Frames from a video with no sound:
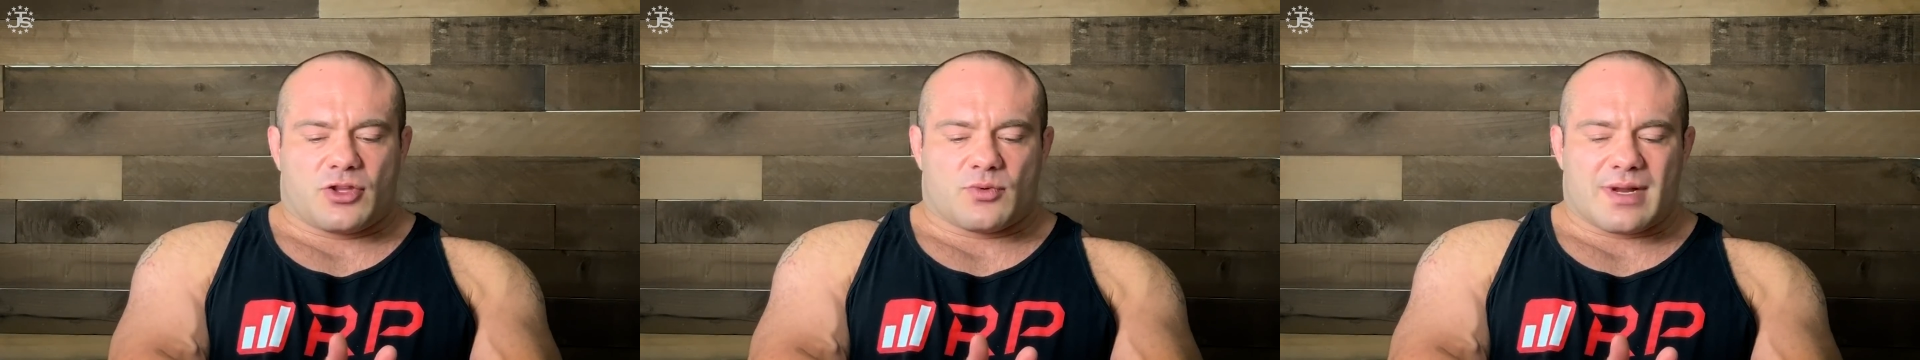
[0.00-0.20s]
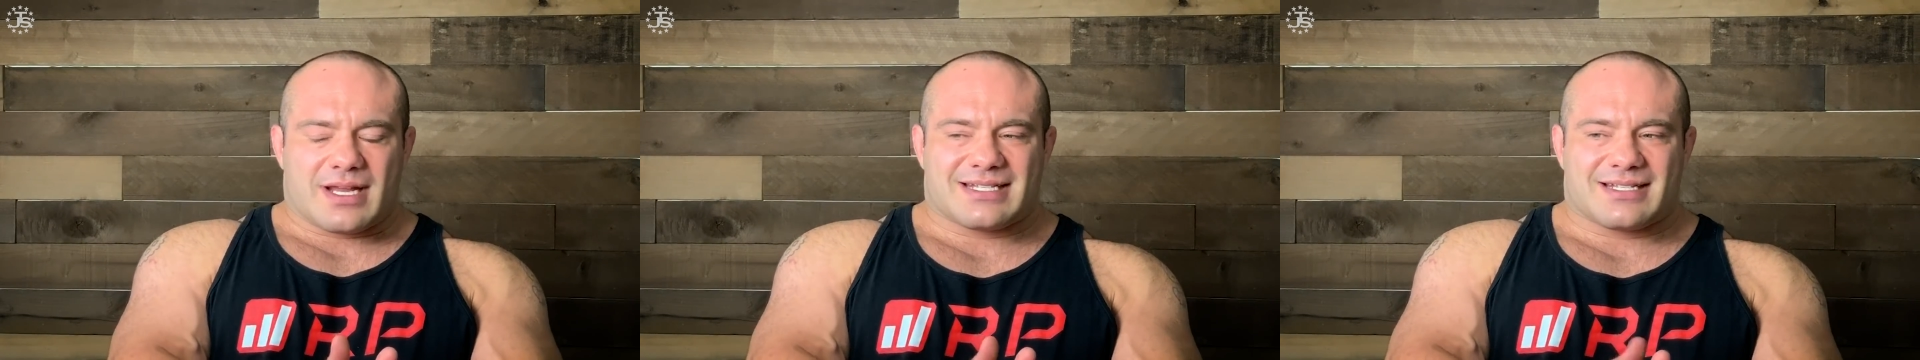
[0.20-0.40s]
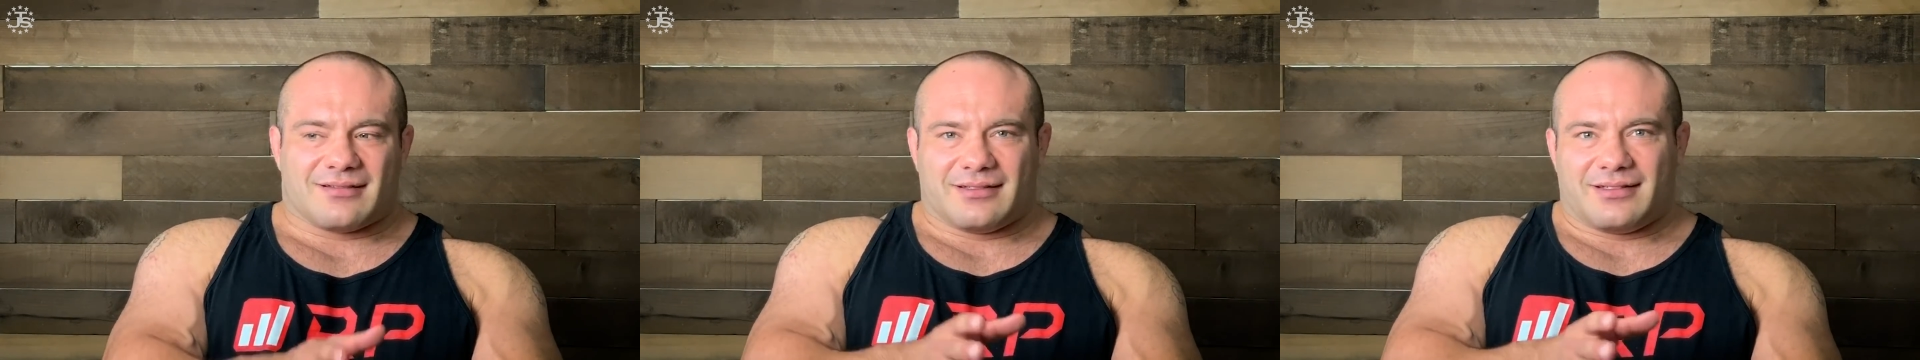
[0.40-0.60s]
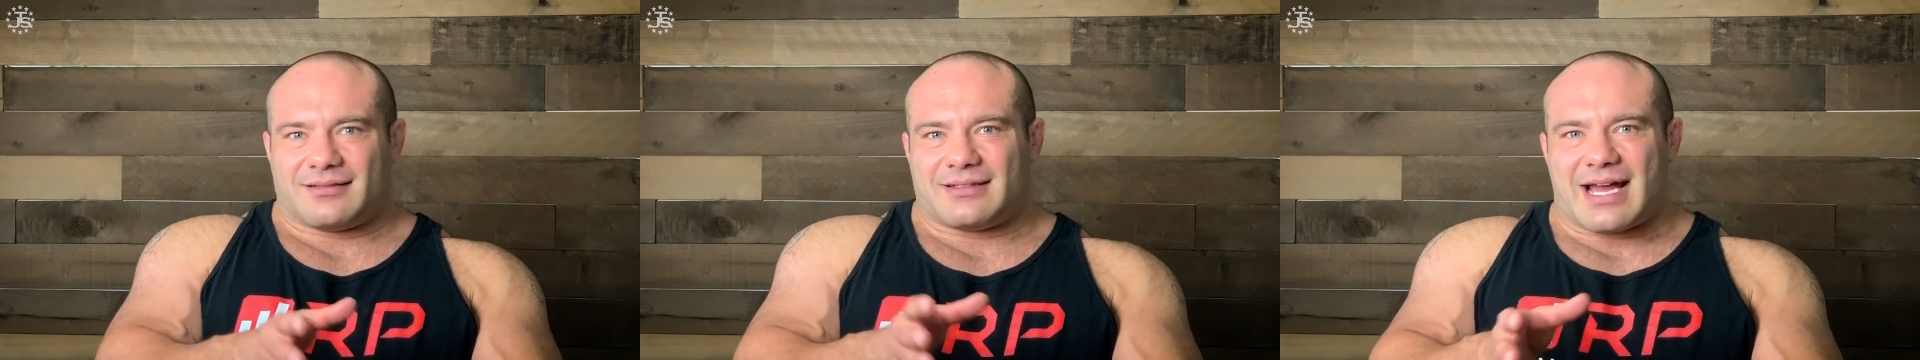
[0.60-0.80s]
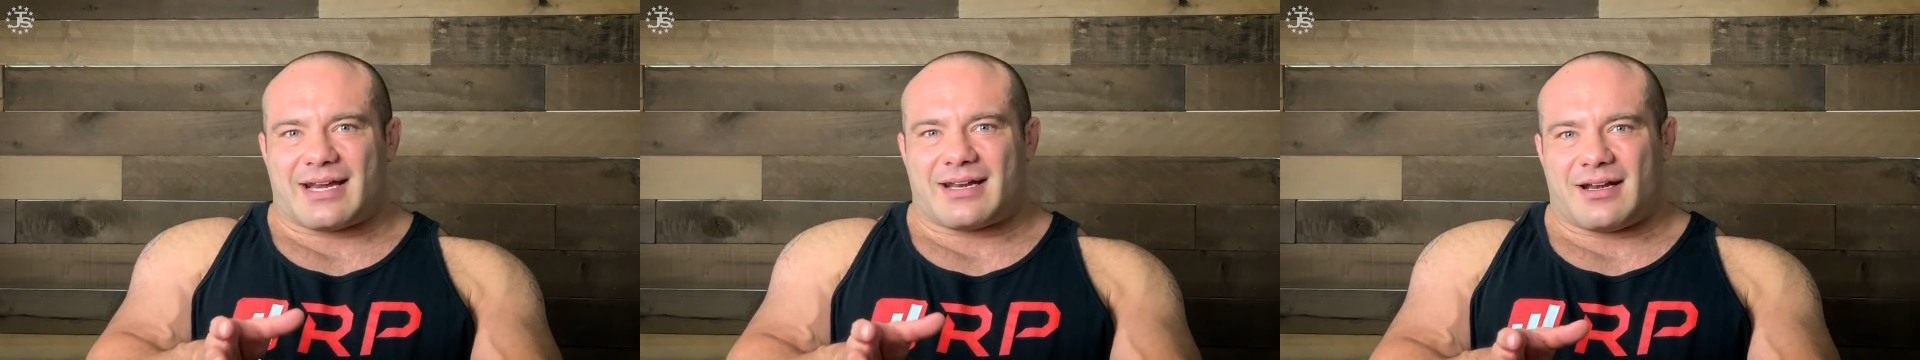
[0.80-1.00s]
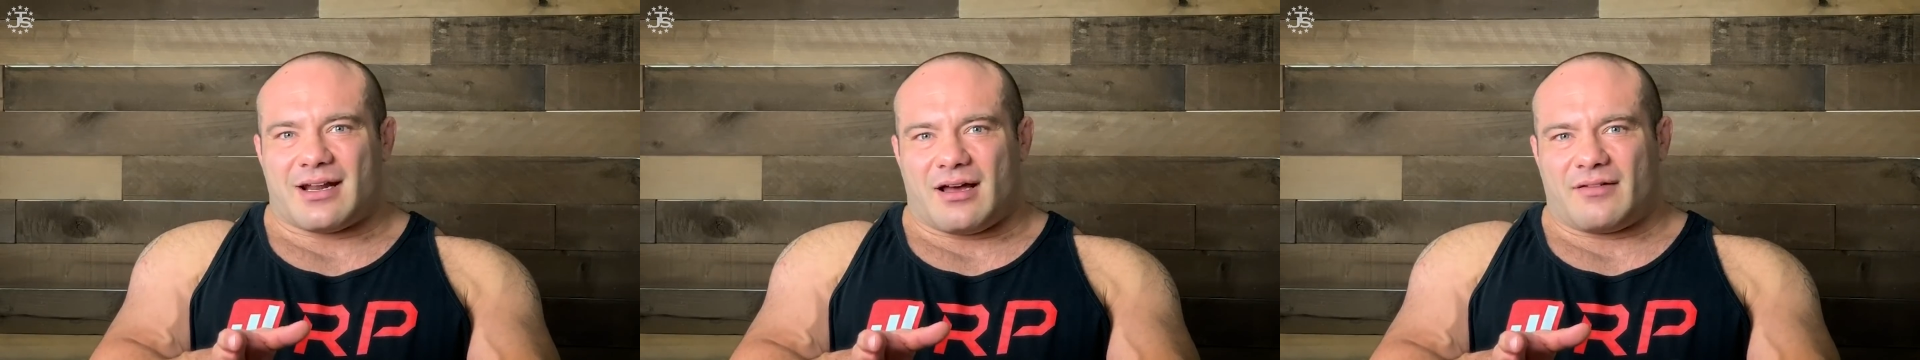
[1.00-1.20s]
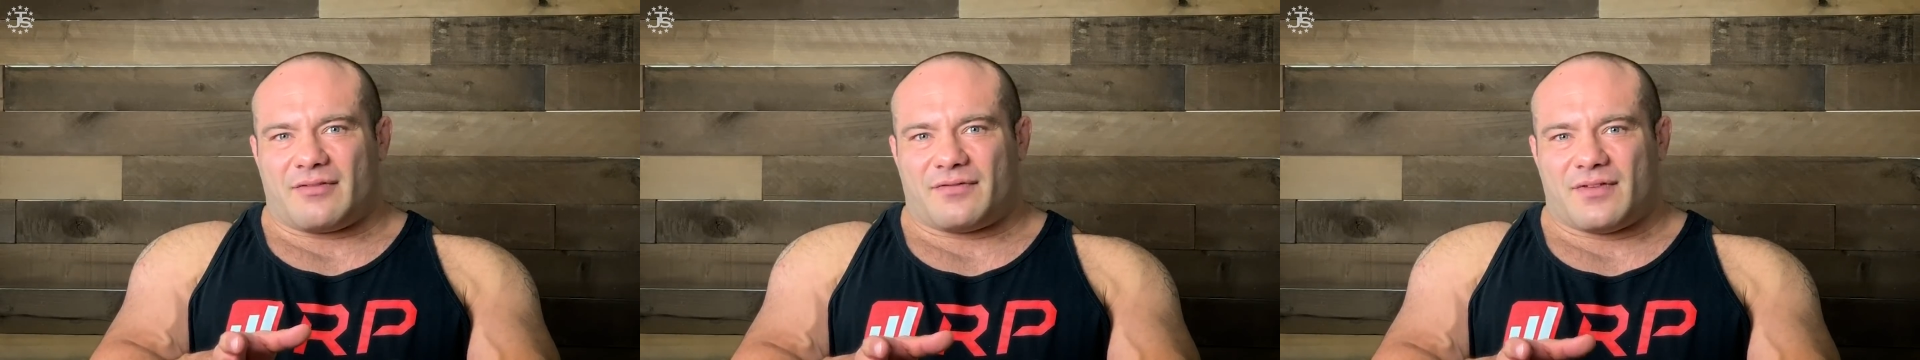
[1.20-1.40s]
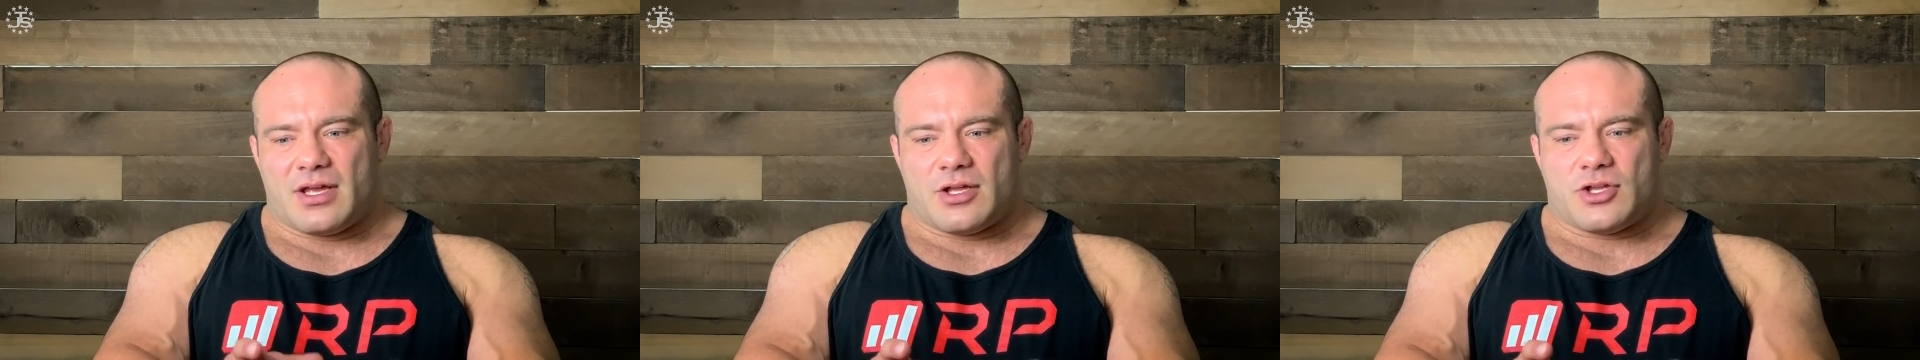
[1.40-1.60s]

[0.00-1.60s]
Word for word: you rest a little not enough,